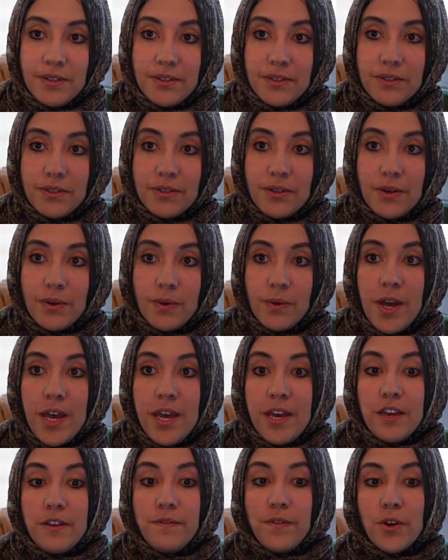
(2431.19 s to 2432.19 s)
So
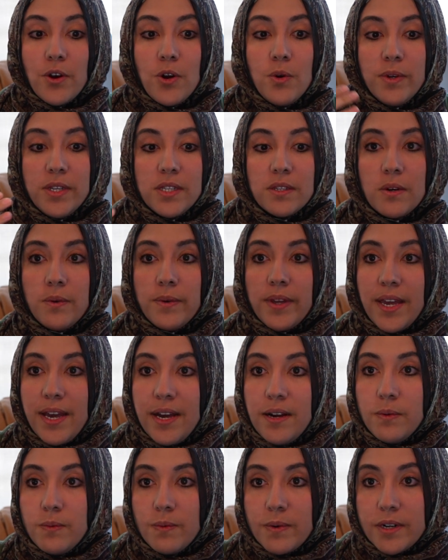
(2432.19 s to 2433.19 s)
if you're always going
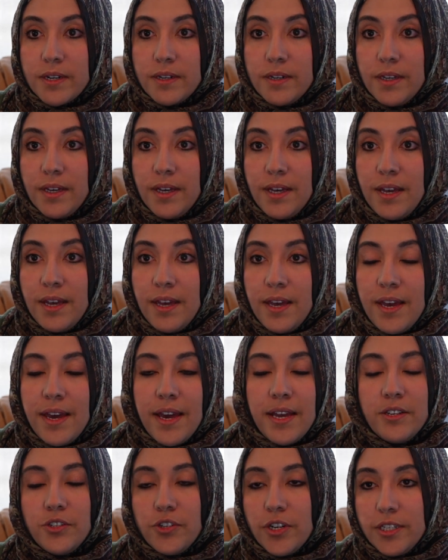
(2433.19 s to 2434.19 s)
outward,
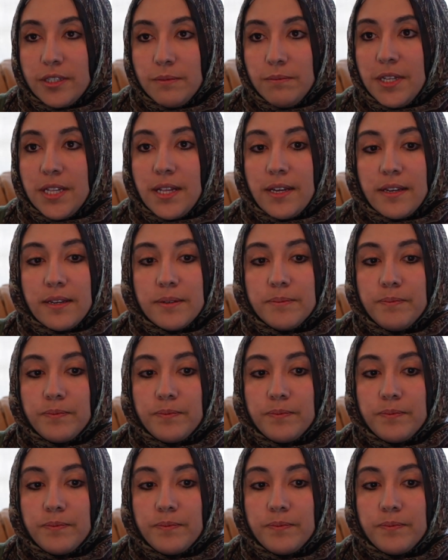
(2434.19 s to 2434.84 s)
and trust me, like,